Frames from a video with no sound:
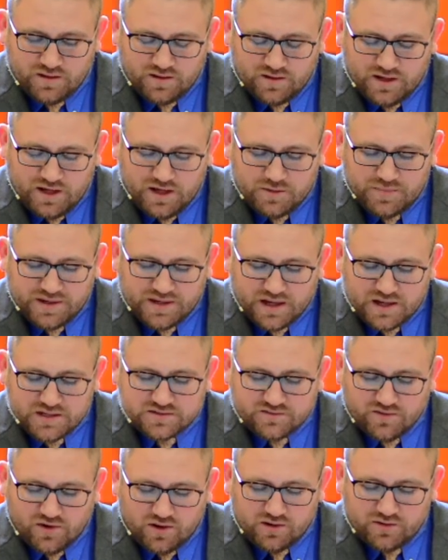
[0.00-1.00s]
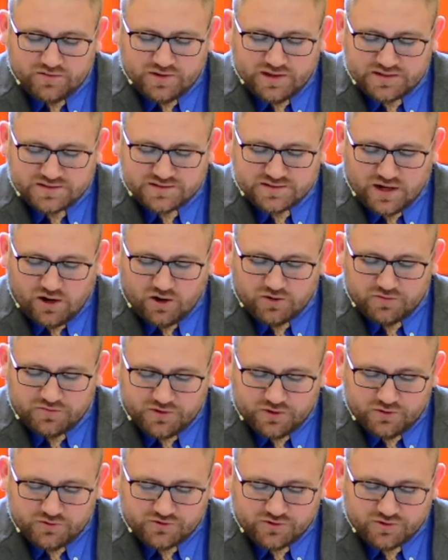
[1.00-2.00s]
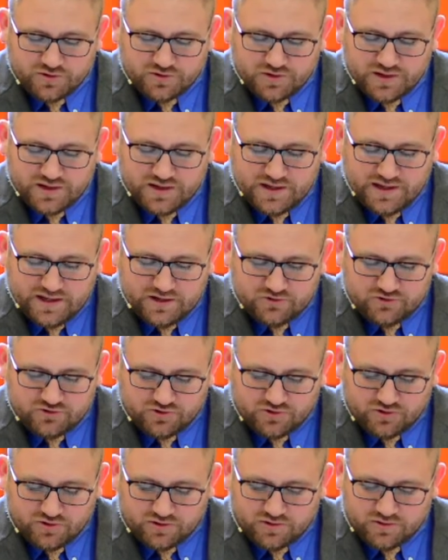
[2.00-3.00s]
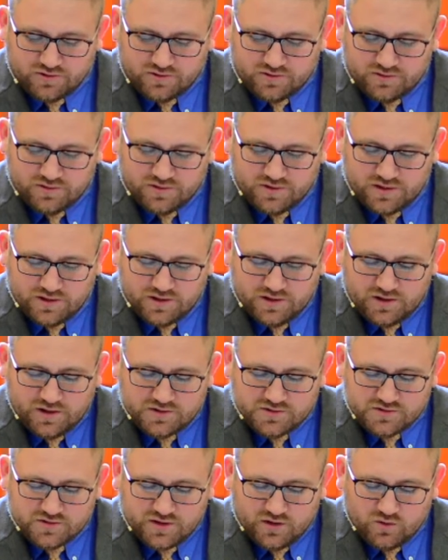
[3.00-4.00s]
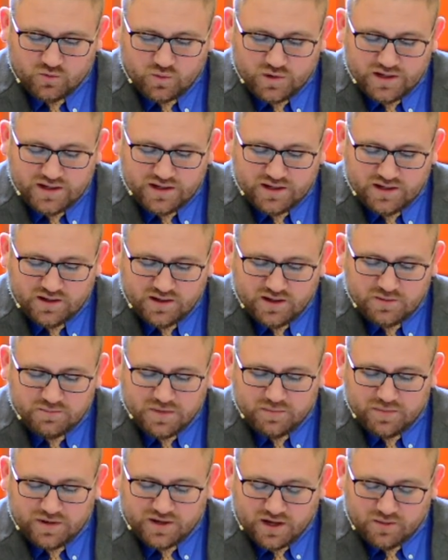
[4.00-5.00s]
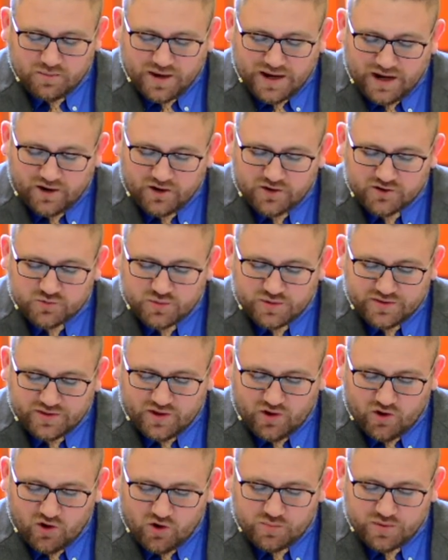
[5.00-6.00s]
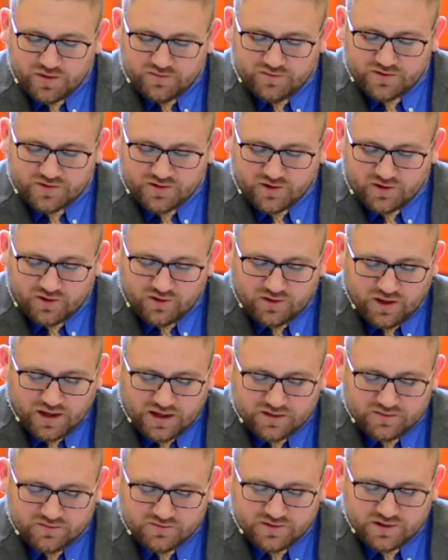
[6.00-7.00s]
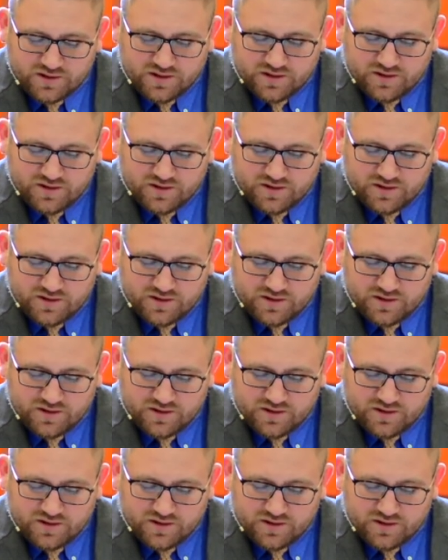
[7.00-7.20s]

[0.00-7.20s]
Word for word: And because of all of this, our future is sure, so that we may become heirs with the hope of eternal life.